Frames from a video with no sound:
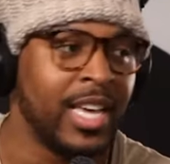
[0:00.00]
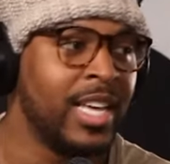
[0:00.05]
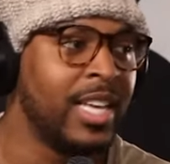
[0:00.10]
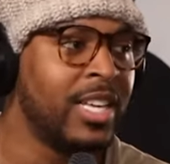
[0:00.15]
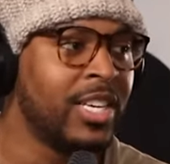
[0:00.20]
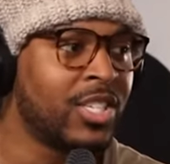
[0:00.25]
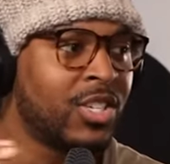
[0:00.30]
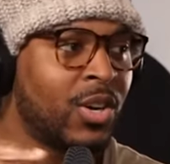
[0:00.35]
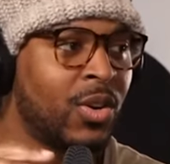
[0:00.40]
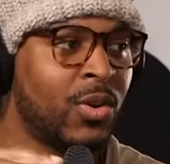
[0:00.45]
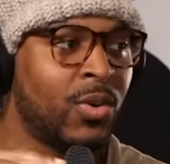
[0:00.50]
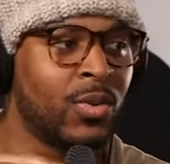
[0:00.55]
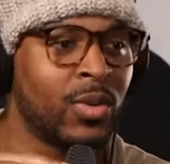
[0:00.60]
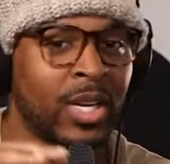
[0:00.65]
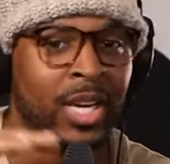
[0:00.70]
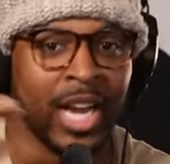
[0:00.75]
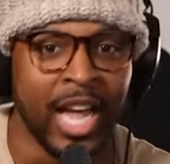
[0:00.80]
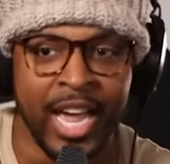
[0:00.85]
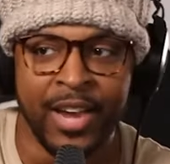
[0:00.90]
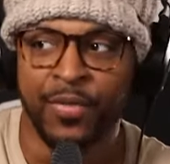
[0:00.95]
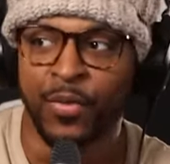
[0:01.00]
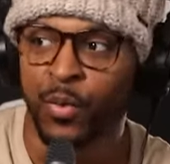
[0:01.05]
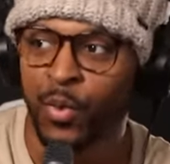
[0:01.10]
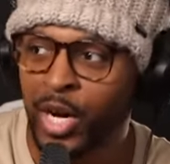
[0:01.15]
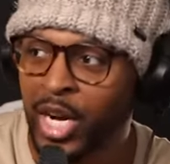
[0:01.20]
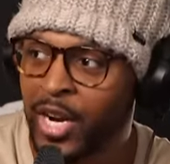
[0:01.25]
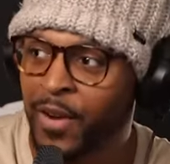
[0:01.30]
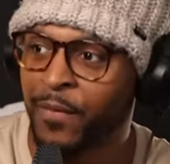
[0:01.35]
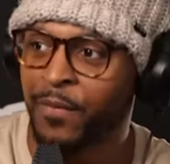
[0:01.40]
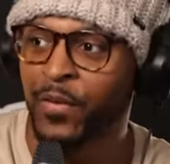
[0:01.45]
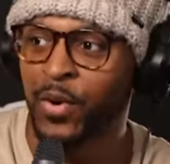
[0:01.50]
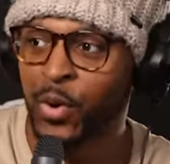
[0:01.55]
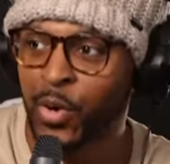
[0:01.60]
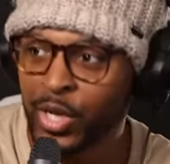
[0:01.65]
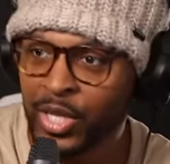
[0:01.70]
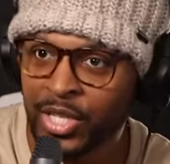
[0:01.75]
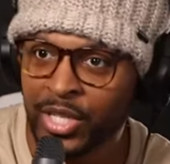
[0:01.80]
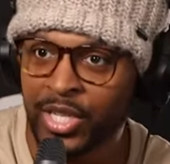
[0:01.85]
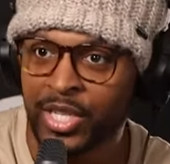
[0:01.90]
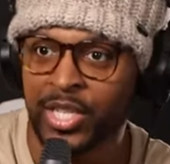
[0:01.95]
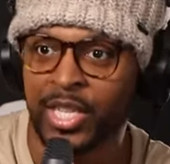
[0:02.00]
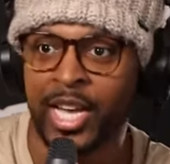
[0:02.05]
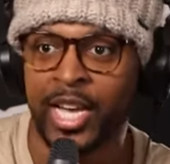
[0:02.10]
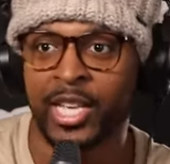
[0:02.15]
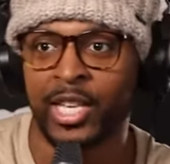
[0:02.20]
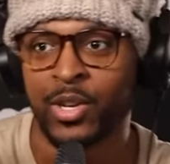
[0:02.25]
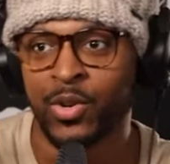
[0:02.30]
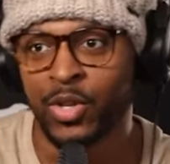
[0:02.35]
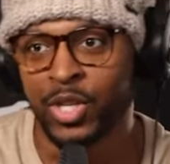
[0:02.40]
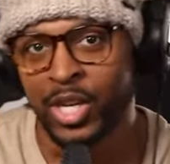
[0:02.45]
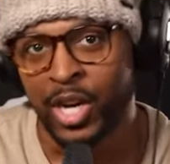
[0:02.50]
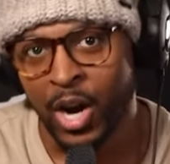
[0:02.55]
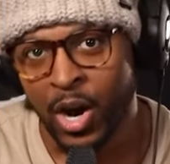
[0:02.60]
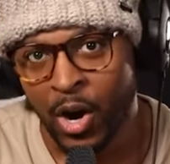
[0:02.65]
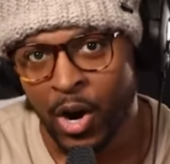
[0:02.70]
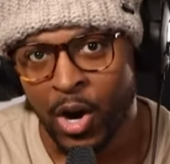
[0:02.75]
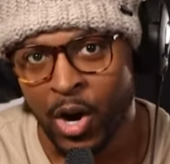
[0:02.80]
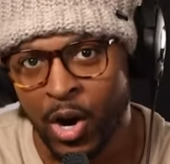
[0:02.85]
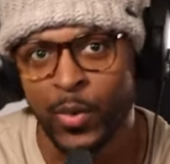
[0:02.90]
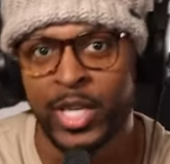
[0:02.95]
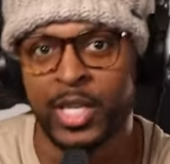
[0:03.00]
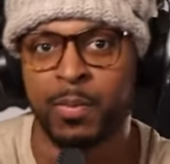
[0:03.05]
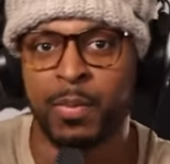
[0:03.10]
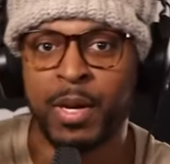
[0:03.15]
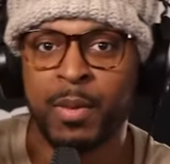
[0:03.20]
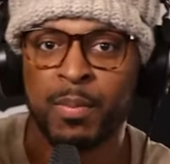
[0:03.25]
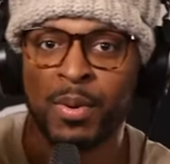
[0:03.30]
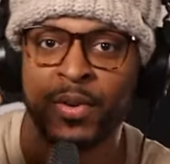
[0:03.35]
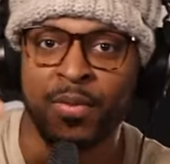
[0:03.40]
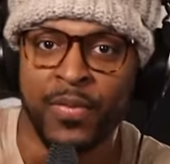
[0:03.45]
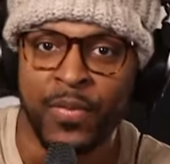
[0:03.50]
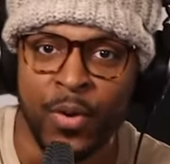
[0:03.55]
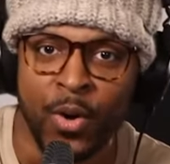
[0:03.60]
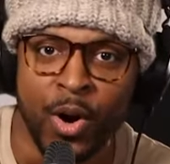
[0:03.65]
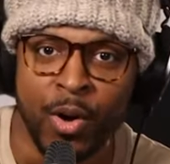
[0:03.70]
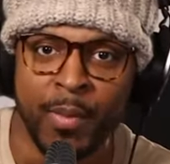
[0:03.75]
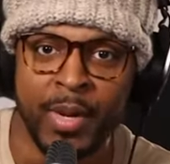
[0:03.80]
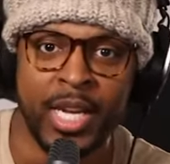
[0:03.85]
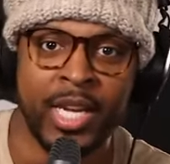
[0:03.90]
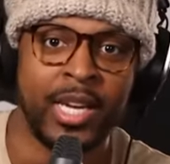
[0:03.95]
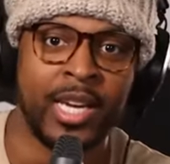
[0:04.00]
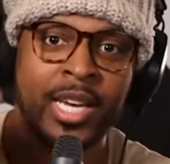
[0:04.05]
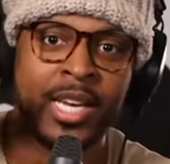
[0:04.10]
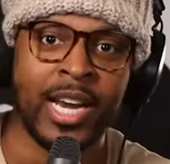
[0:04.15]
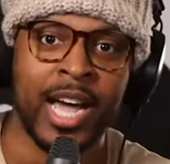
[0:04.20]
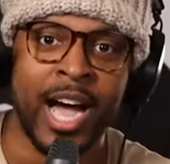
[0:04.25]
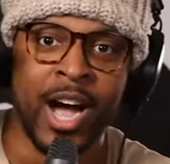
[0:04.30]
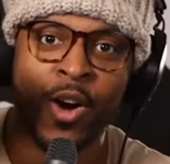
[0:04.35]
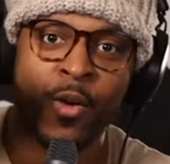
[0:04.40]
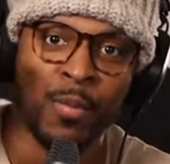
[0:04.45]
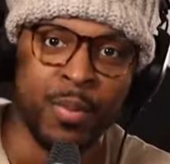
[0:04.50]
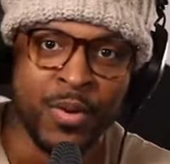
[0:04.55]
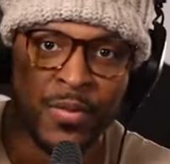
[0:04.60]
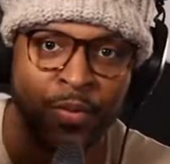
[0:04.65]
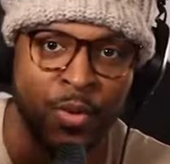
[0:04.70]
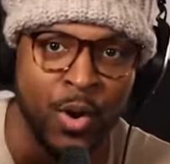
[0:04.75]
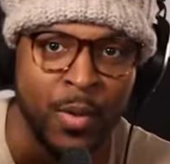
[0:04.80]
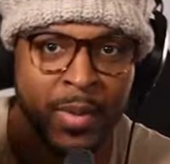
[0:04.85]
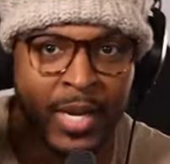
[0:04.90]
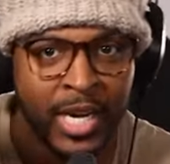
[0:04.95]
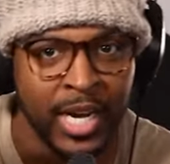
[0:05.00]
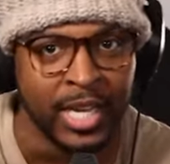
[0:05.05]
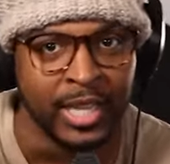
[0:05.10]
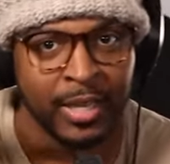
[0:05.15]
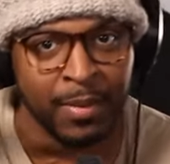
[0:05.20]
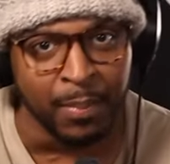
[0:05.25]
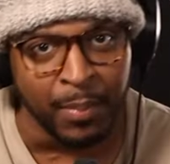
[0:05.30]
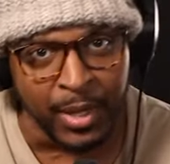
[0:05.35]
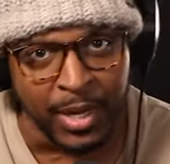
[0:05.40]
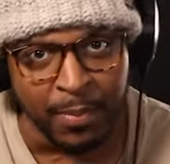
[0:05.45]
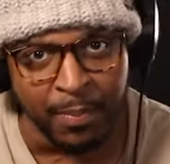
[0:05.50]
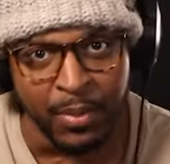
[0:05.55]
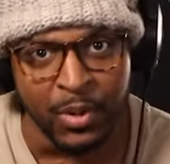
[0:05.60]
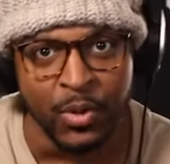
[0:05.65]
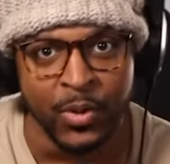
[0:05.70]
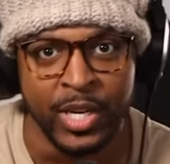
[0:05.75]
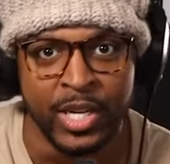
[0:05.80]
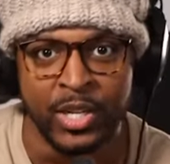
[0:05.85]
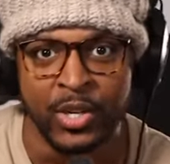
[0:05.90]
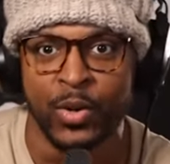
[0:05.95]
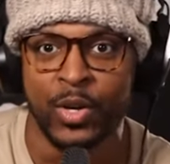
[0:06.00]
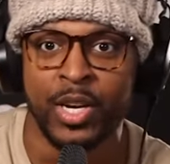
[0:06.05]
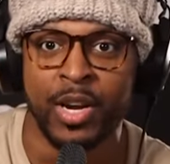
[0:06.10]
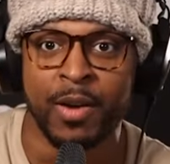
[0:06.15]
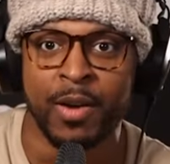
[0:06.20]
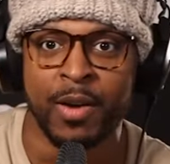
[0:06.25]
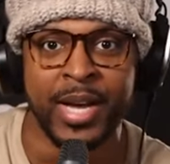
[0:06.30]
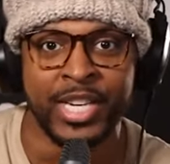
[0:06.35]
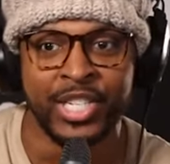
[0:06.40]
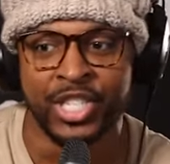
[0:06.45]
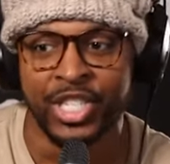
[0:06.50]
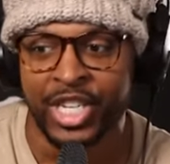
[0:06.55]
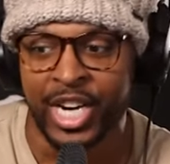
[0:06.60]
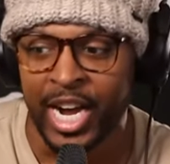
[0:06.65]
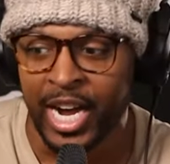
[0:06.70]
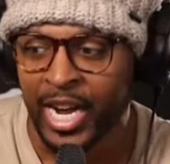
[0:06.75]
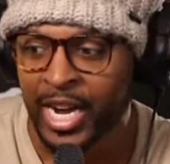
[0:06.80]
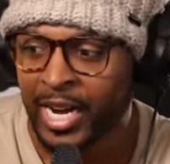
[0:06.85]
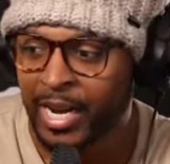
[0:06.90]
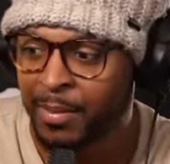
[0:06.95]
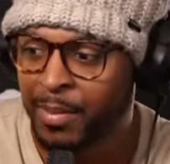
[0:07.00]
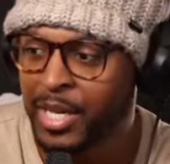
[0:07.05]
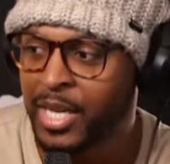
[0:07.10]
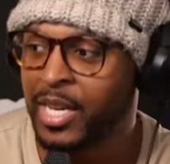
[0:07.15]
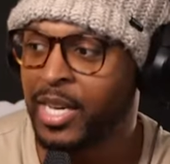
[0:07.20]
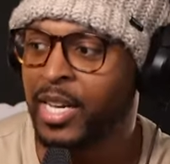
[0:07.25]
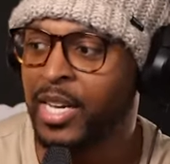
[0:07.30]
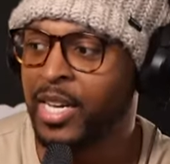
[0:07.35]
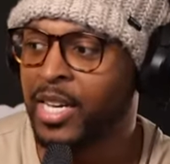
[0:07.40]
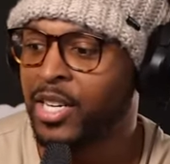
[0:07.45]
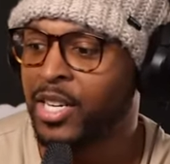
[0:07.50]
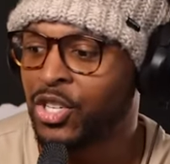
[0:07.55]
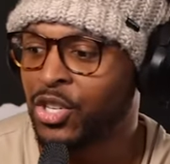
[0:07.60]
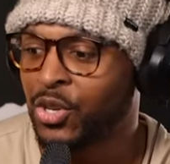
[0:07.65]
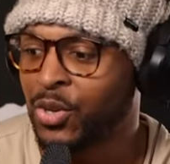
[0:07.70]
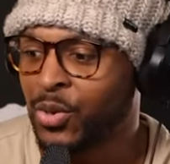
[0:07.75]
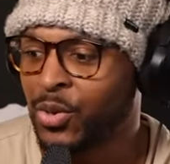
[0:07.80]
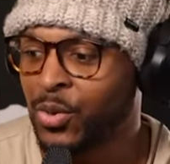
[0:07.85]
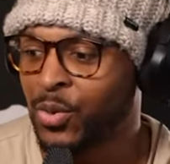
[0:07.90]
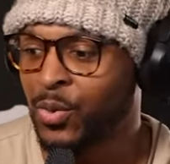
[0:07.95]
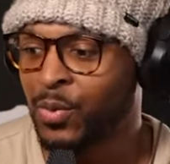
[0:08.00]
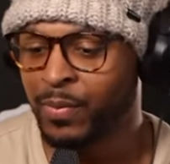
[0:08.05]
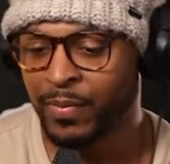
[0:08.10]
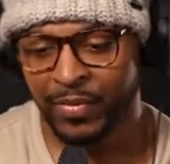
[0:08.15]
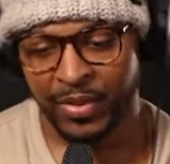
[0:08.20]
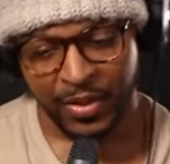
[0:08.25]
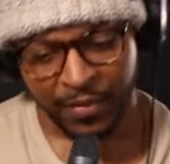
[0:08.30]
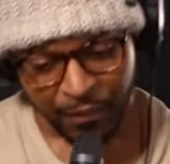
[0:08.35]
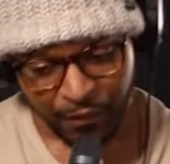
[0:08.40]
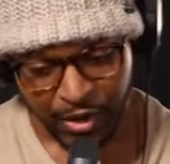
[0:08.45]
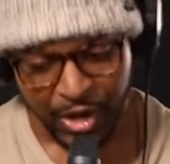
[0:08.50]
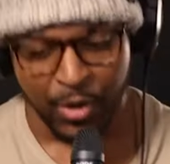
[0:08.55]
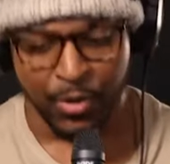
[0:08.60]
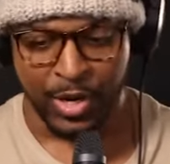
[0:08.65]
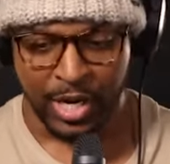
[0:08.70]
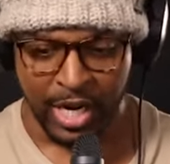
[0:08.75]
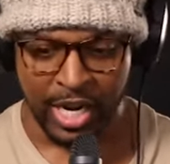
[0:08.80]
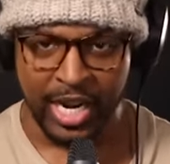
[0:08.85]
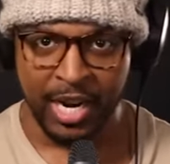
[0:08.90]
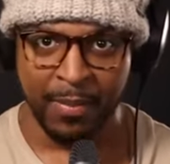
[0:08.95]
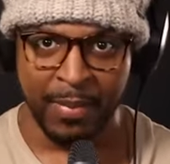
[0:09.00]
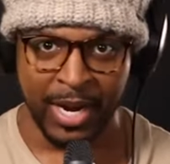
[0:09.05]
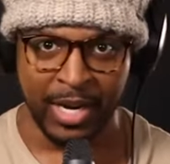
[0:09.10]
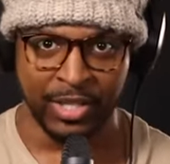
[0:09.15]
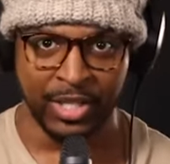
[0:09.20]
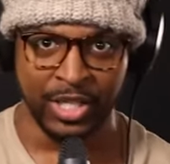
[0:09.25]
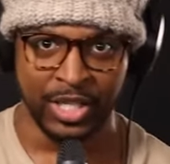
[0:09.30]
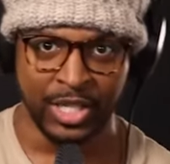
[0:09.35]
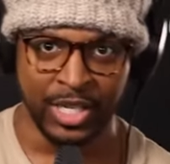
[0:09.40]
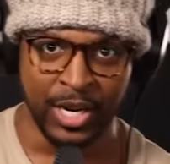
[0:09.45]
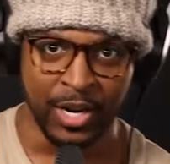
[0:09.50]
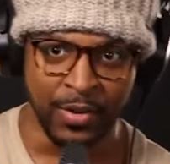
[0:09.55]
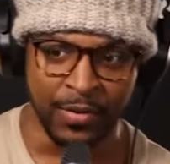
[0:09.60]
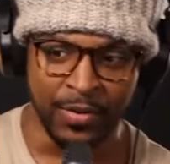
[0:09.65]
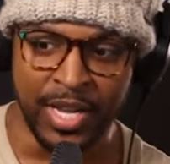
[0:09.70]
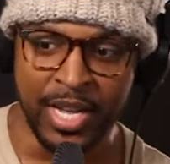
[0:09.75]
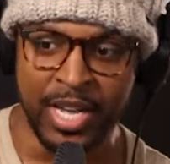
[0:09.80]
So life reinforces that you should always be performing and outperforming other people and doing your best job to feel good about yourself.